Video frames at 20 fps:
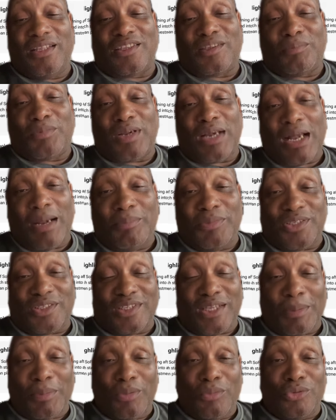some comments.
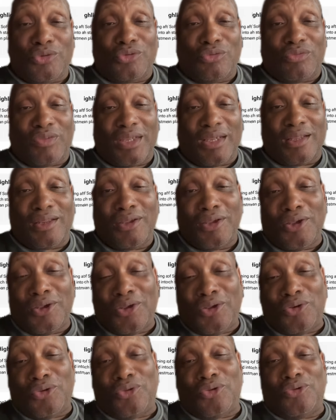Tell me what you think.
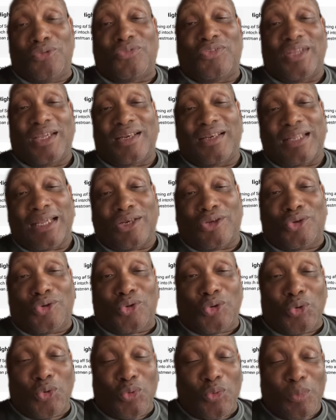Do you think that
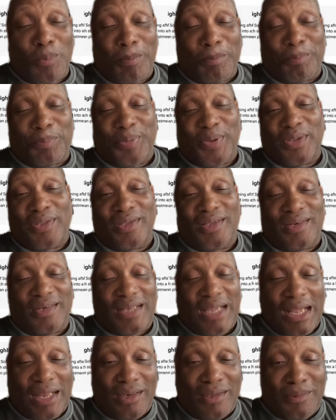$2
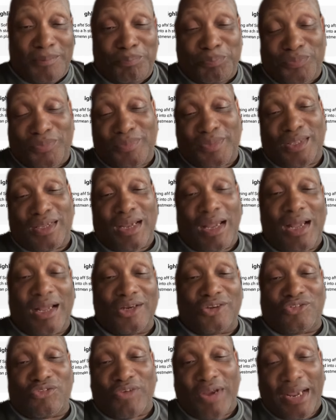billion
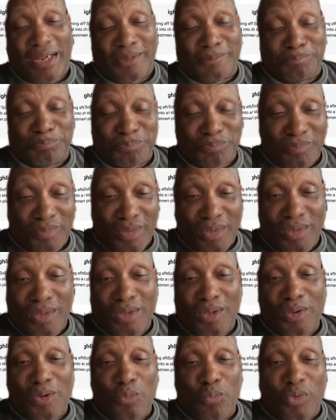contract
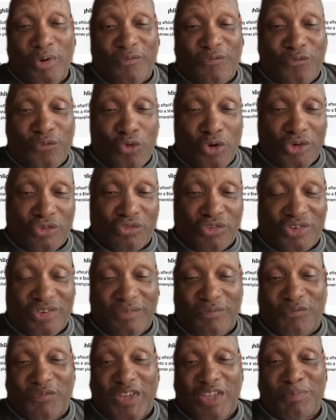with Fortress
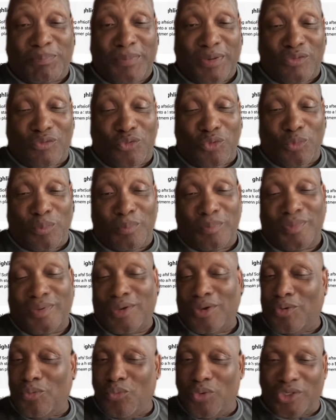Investment Group
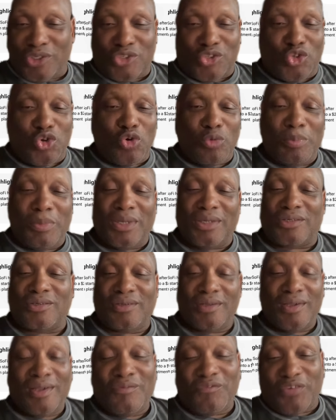was too much
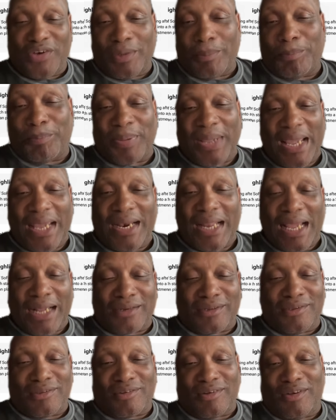for the bad
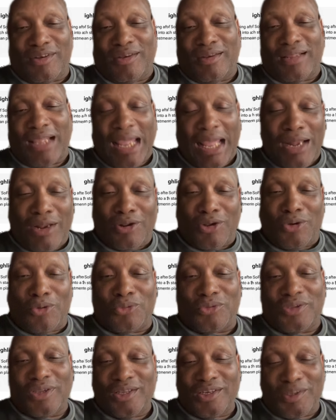actors'
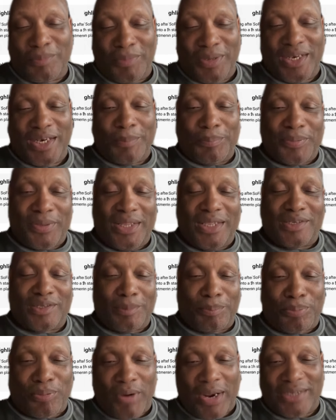algos to manipulate
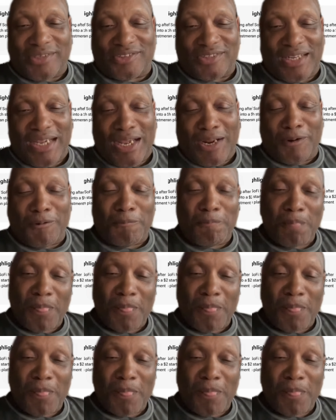the price down?